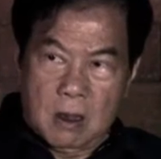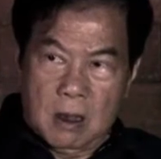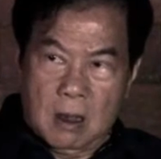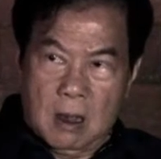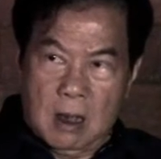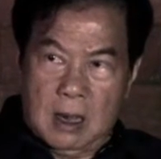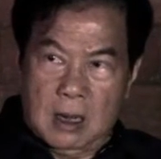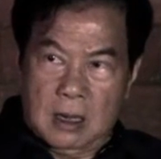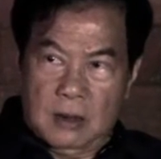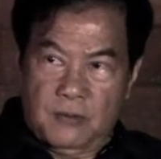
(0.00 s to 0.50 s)

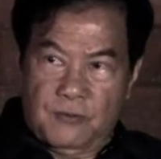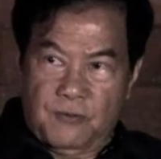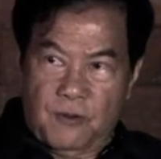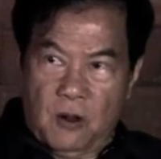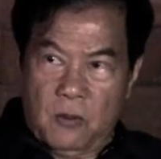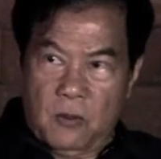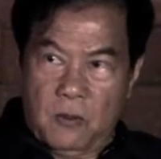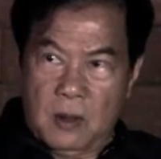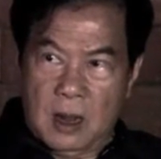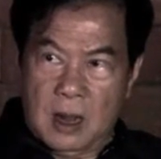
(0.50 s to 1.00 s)
And the
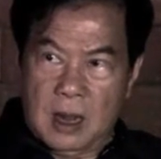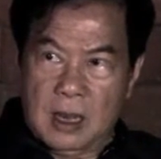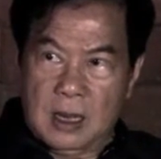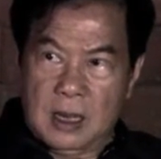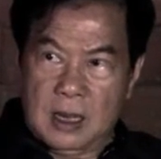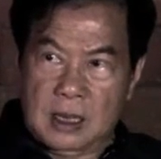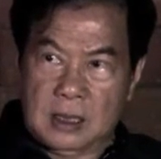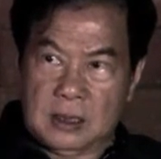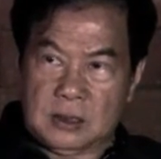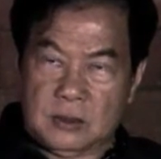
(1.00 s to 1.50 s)
formula
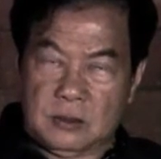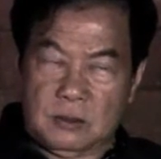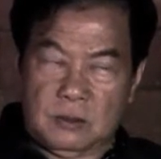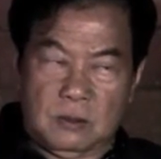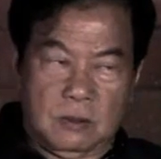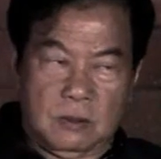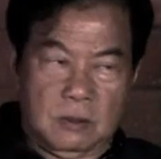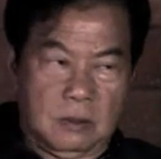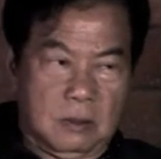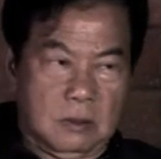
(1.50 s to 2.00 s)
is,
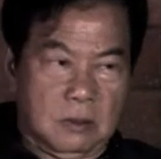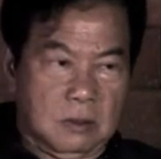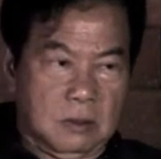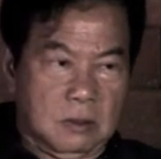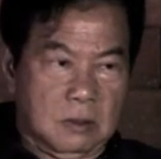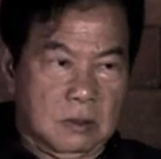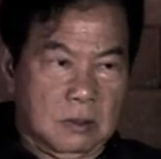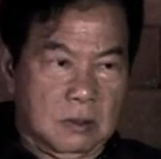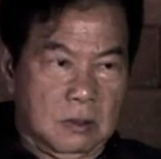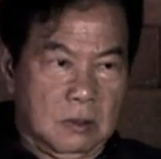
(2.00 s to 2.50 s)

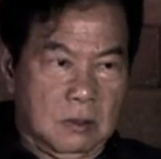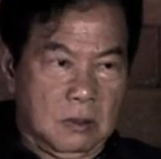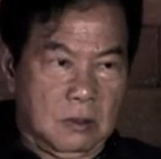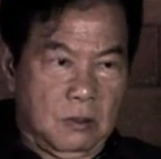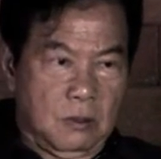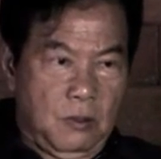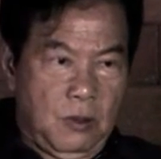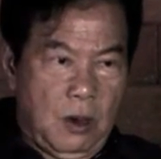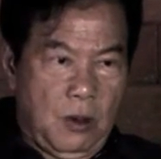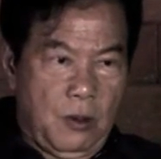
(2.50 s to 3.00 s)

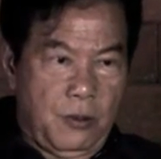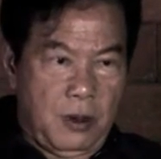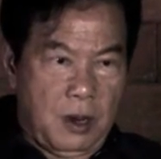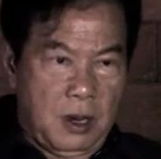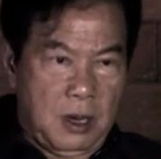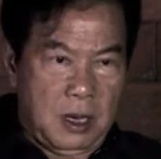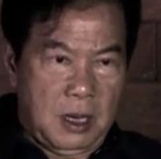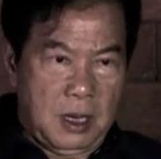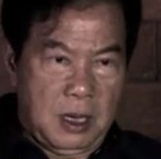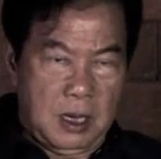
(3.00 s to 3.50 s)
we
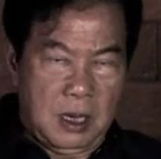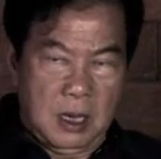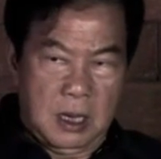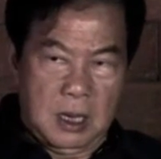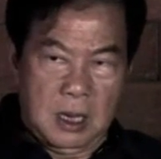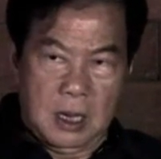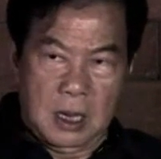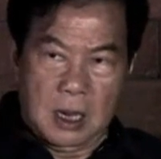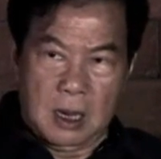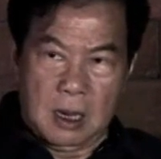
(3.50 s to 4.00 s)

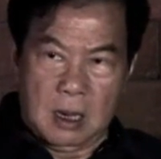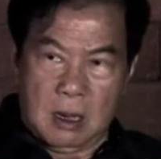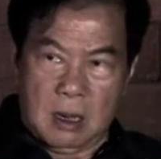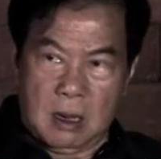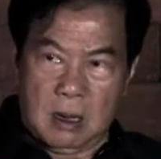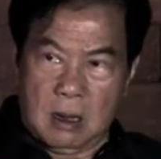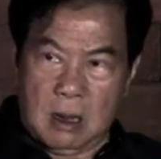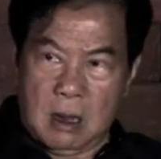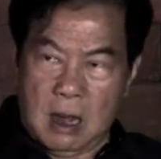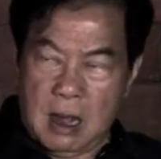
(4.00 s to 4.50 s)
already
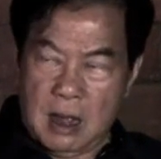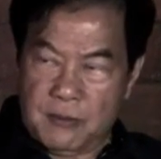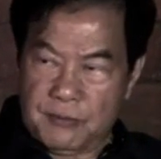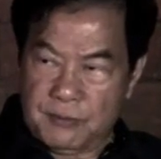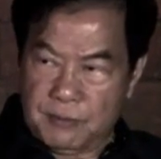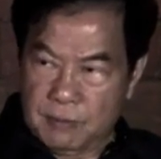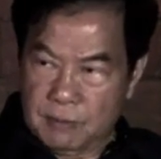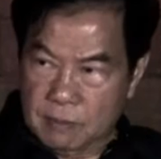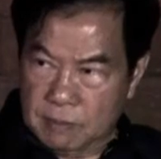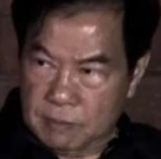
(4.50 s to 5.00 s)
have
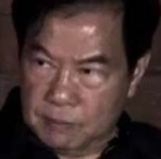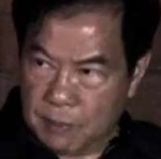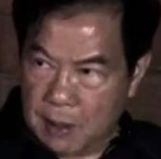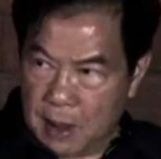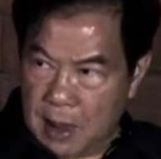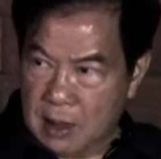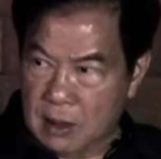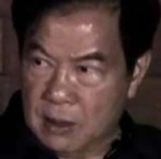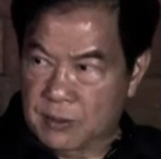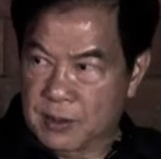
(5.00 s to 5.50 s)

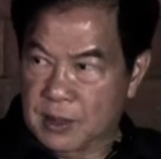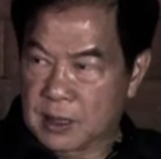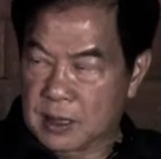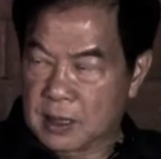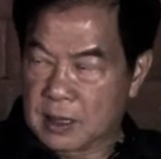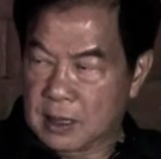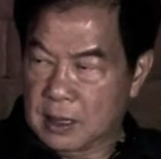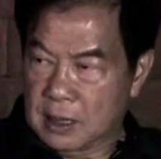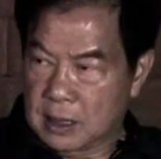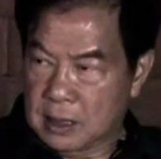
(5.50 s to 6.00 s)
part of it
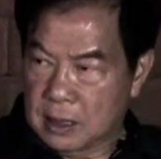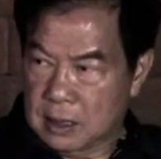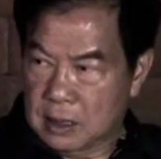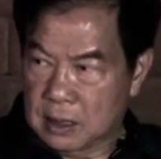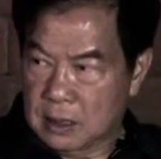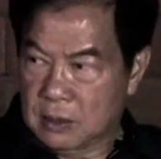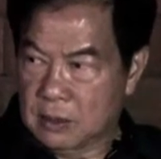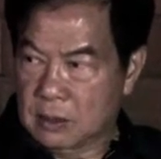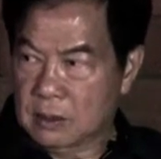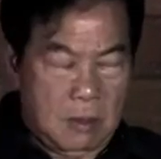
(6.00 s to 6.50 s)
in
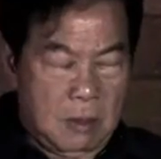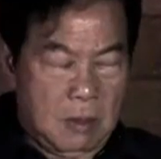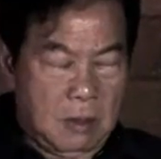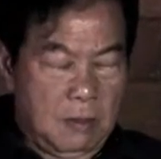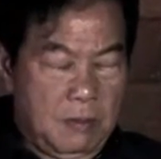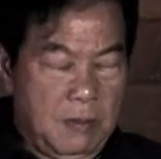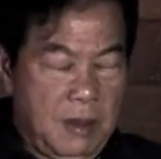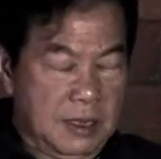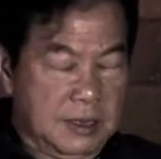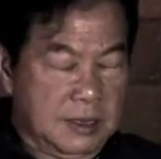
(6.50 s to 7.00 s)
the
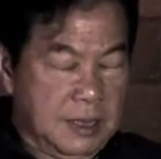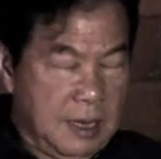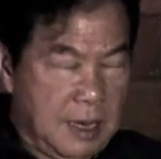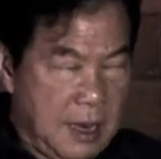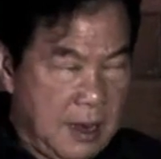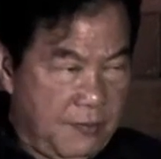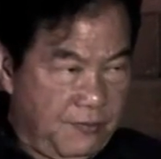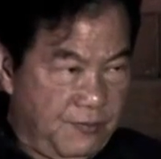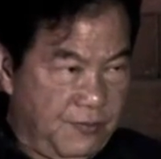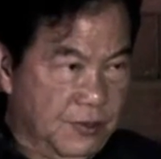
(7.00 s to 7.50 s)
basic
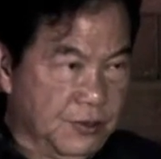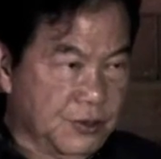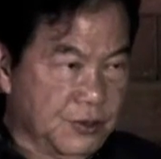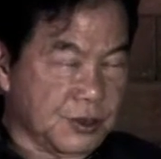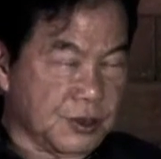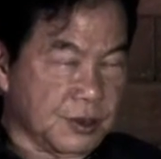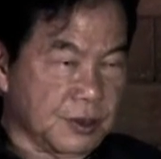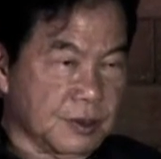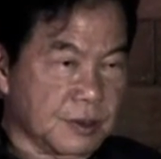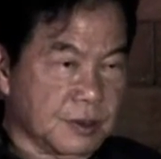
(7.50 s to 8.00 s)

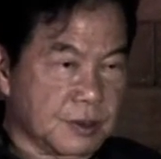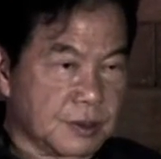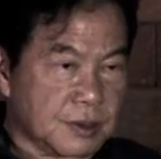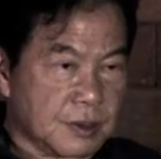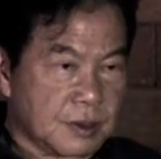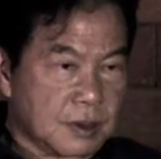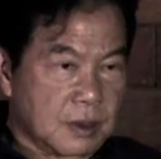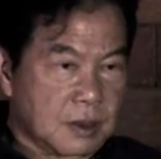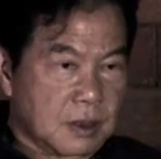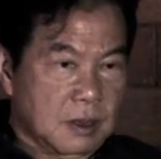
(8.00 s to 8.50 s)
infusion.
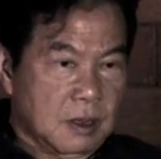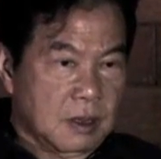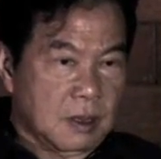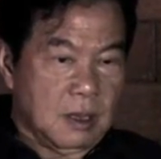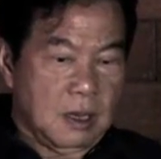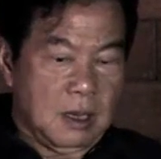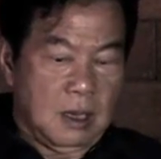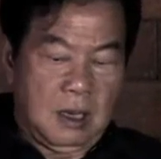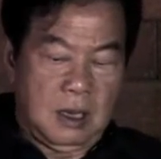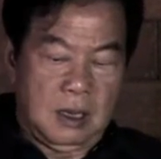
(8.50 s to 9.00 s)

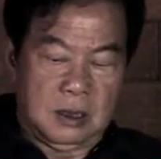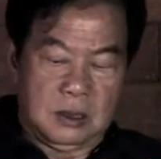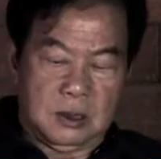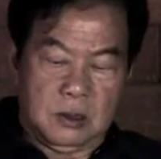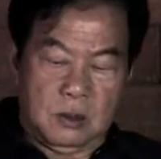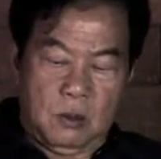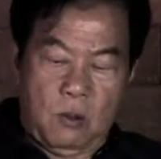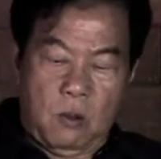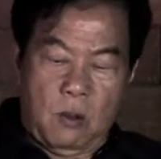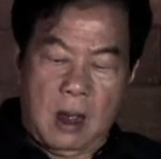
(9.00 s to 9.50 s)
Is
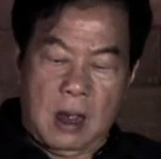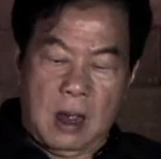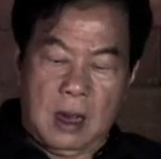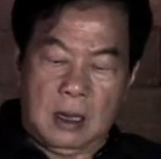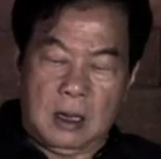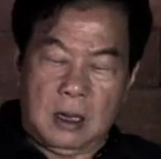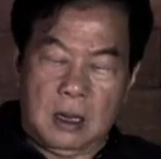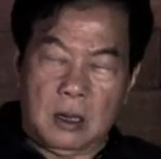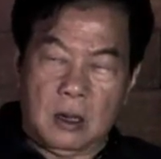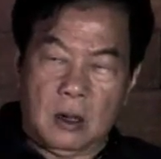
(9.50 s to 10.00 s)

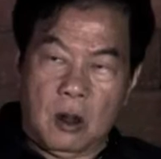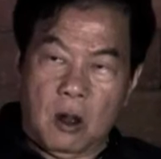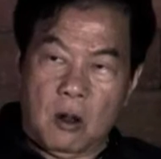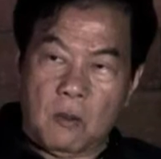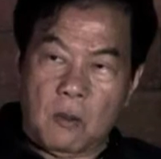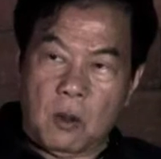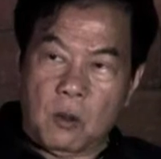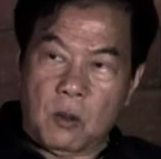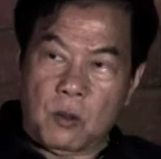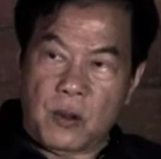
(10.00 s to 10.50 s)
when the
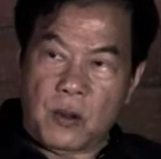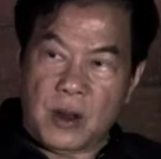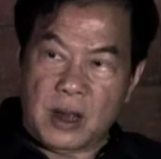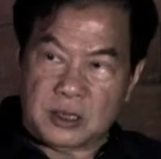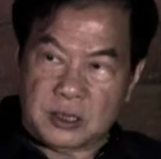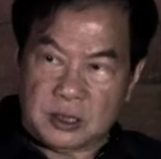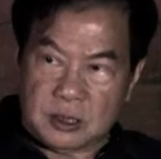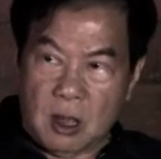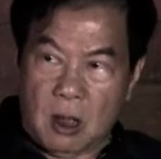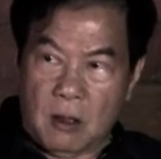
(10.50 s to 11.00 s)
normal
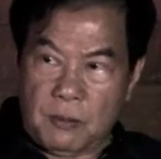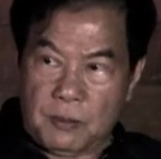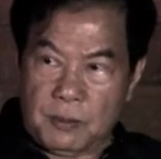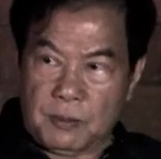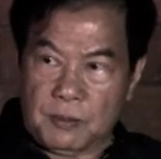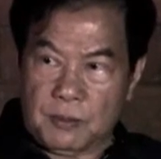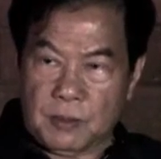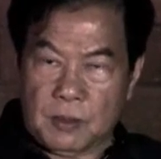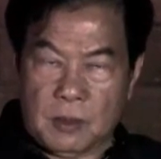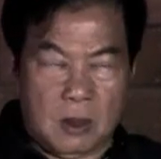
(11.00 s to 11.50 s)
breath stop,
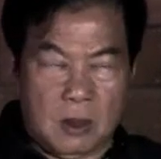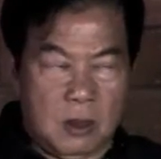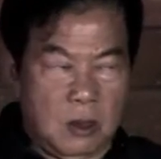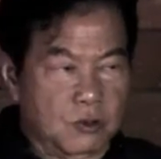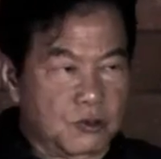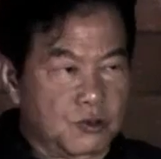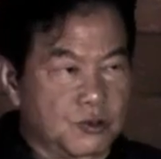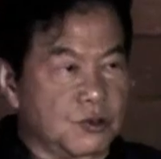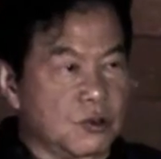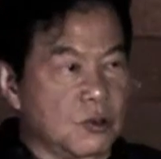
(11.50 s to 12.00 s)
the
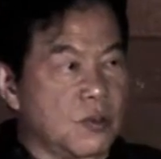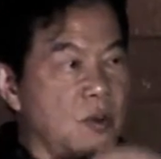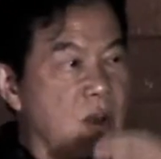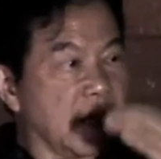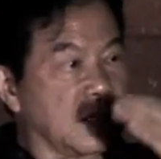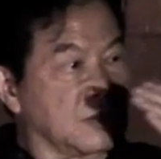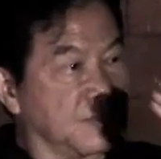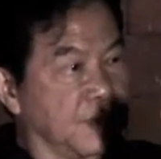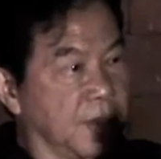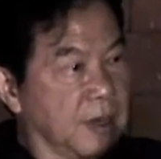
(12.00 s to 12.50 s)
true
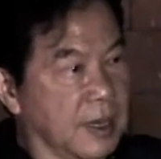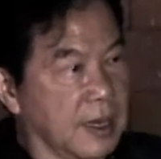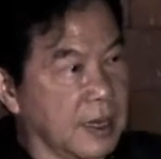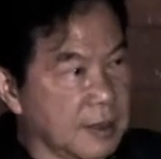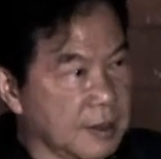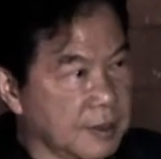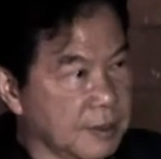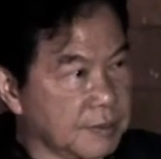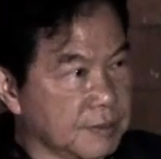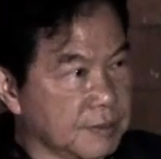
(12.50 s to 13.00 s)
breath begin.